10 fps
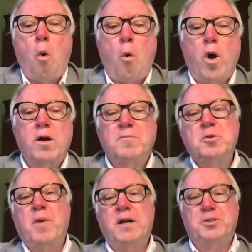Welcome to
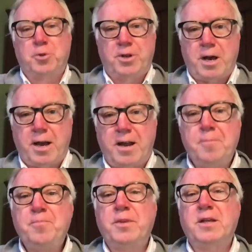Module
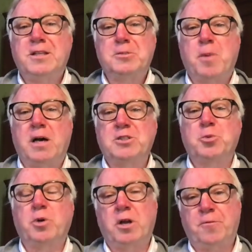9. In this
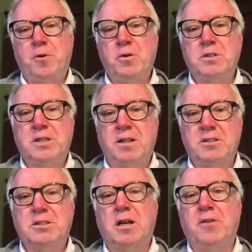module, we're going to focus on the
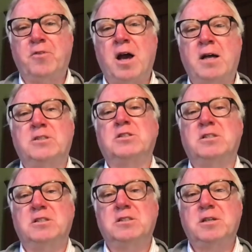study of
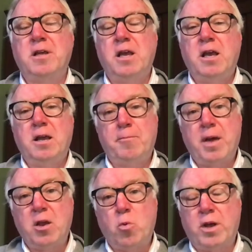consciousness. In
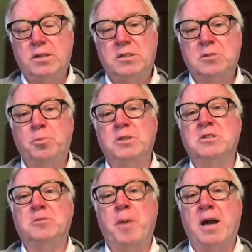many ways, this brings
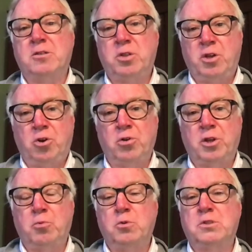us back to the
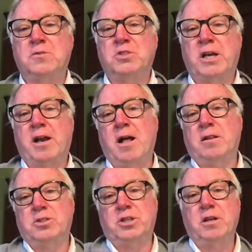early roots of
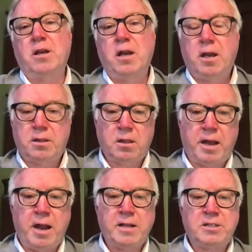psychology. In the
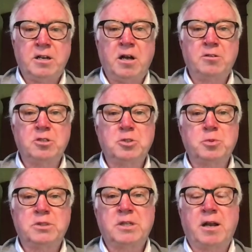late 1800s,
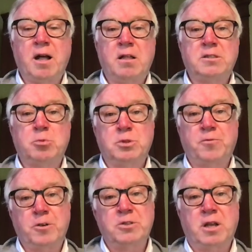when psychology was
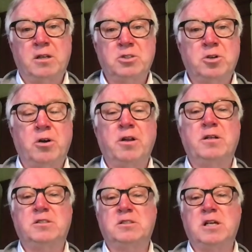first getting started
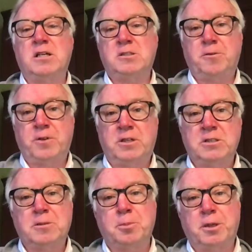as a scientific
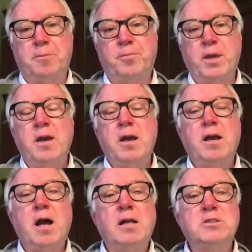discipline,
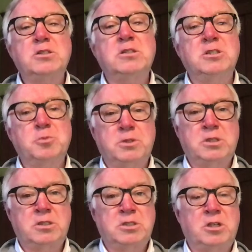consciousness was
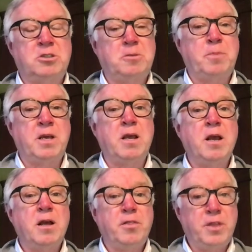considered to be
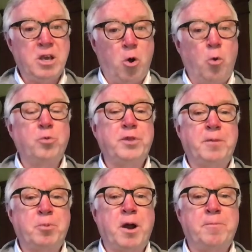the only
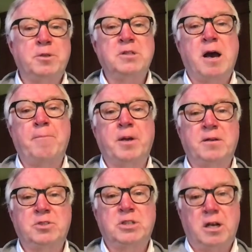proper topic
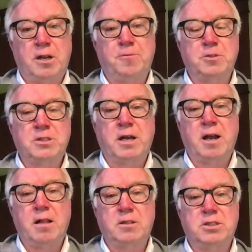of study for
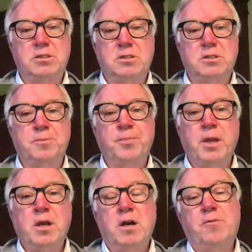psychologists.
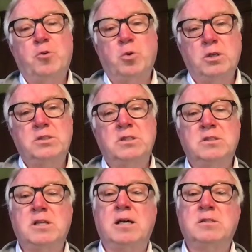Of course,
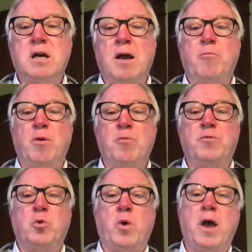since that time, we
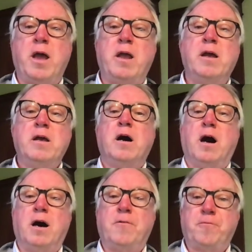moved away
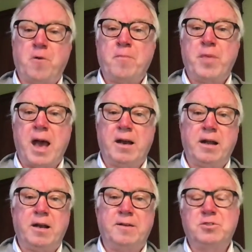from that
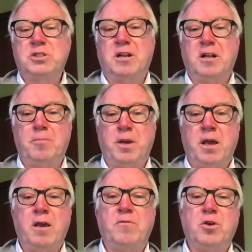and have studied
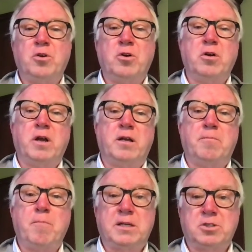behavior
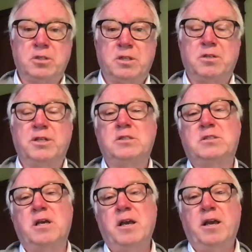and mental
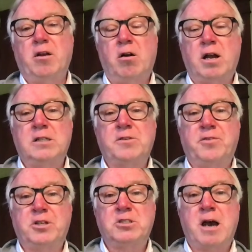illness and all kinds of
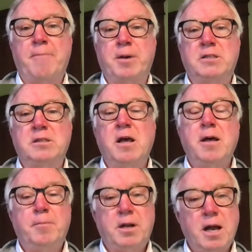other topics.
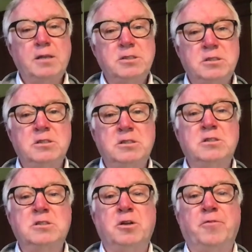But consciousness
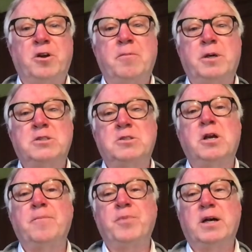is still very much
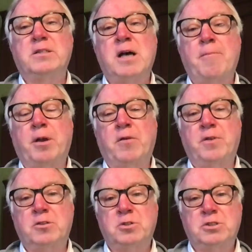a topic of
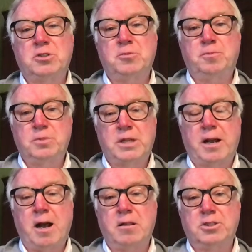interest to
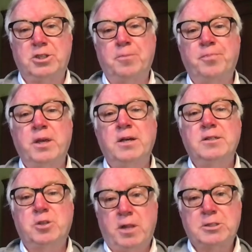psychology.
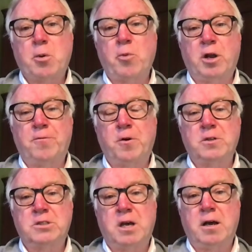So that's what we're going to
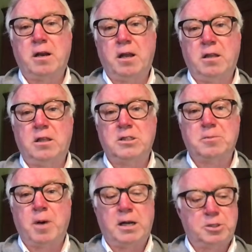focus on in this
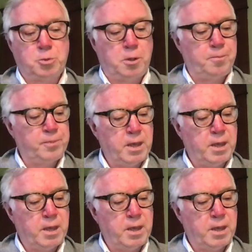module.